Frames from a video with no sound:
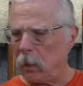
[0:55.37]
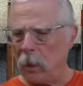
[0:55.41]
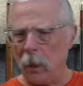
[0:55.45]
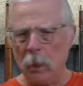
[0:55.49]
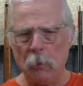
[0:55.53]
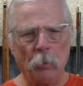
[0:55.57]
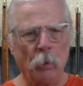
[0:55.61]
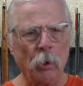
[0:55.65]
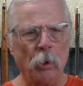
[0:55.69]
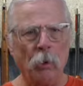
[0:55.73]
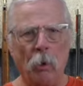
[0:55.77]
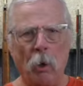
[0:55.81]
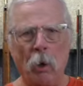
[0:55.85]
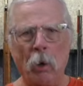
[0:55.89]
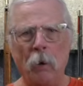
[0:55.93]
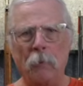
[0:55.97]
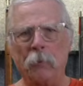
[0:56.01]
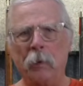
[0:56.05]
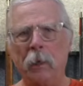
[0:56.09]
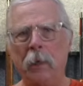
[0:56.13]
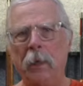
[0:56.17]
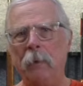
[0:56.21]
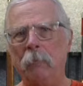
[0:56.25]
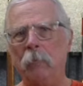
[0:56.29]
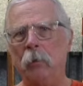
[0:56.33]
and we'll go
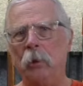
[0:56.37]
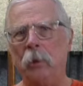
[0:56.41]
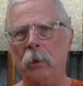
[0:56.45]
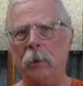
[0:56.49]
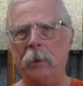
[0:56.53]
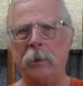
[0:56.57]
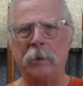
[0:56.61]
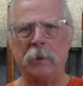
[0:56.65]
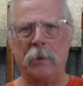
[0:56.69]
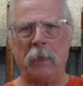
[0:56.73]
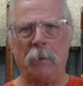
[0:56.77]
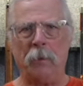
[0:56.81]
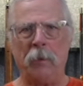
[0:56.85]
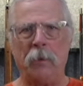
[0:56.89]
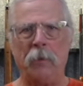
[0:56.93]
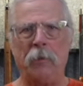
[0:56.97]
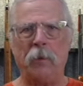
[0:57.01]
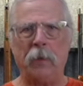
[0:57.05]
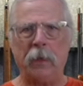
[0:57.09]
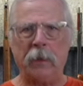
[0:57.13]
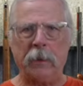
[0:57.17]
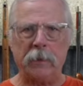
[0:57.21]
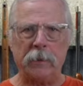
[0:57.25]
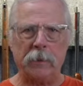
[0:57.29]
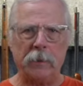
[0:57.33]
over it and we'll look at some of the
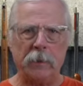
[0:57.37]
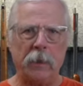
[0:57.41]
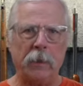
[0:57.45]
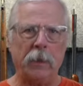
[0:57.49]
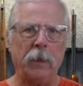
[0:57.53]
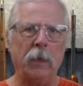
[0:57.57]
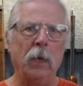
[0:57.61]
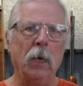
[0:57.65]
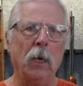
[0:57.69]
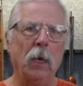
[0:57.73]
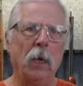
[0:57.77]
things that